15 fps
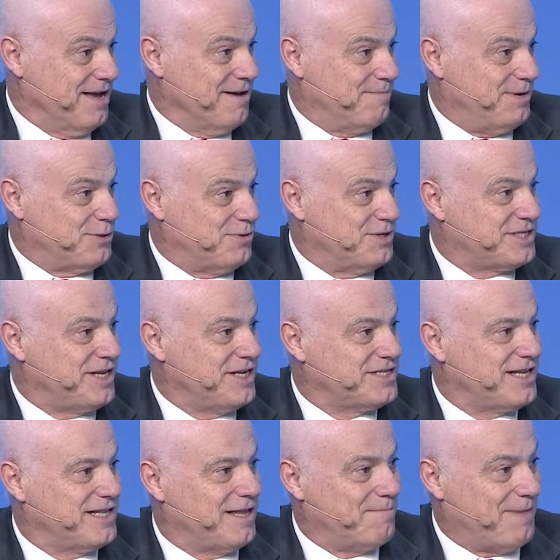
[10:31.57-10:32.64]
But to the extent
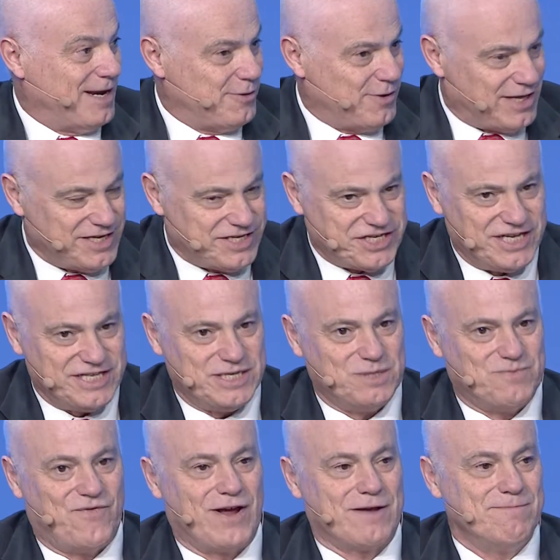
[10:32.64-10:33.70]
that the value-added chain is
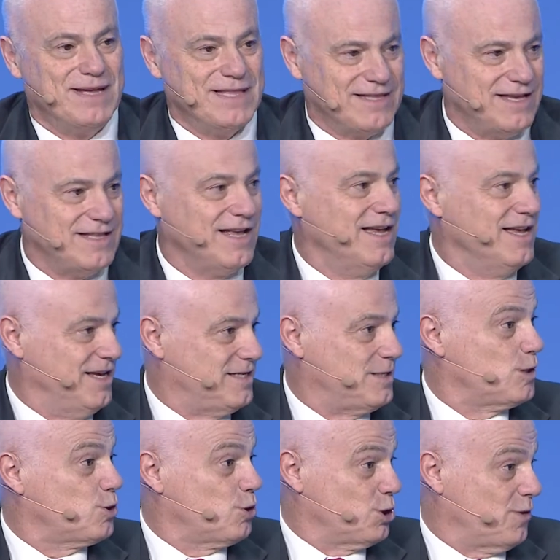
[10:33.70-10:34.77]
fragmented, it's a
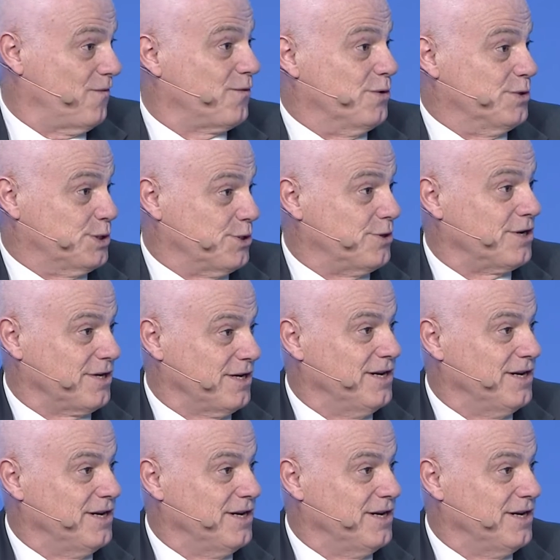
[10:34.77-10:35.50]
source of concern.